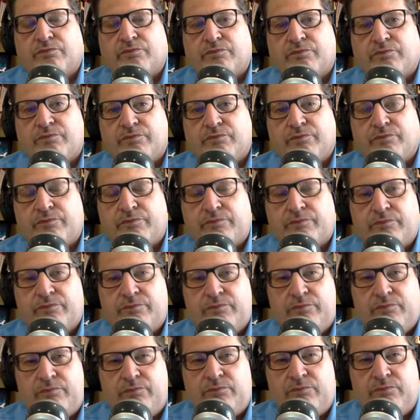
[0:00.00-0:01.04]

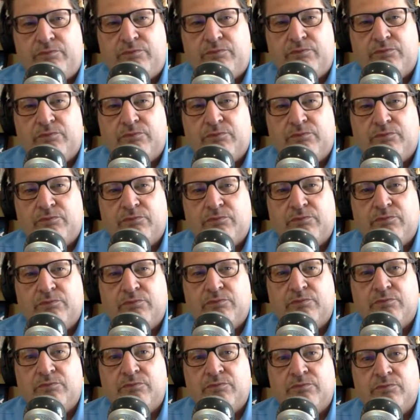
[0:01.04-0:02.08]

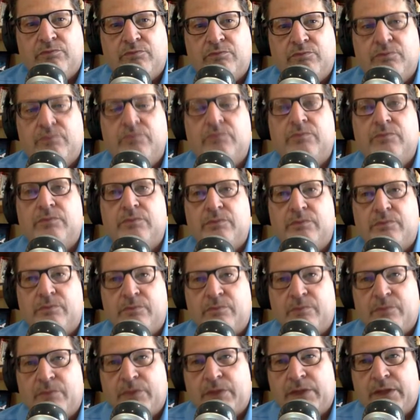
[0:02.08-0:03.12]

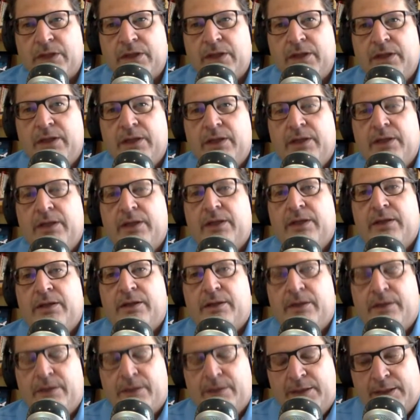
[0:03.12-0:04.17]

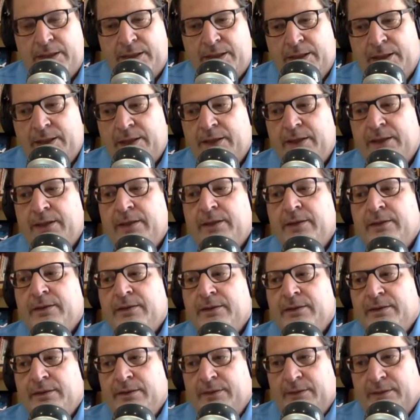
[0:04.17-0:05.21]

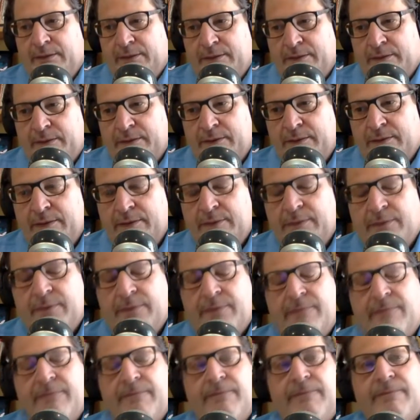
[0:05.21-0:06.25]

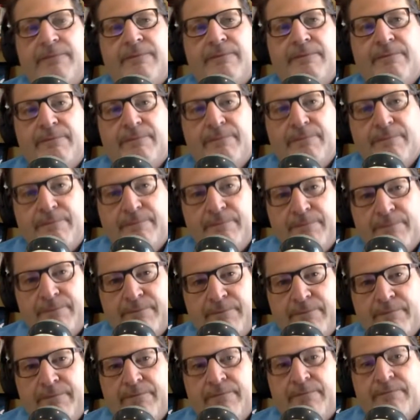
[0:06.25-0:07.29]

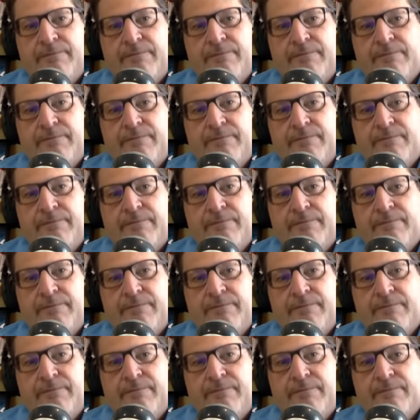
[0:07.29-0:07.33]
(silent)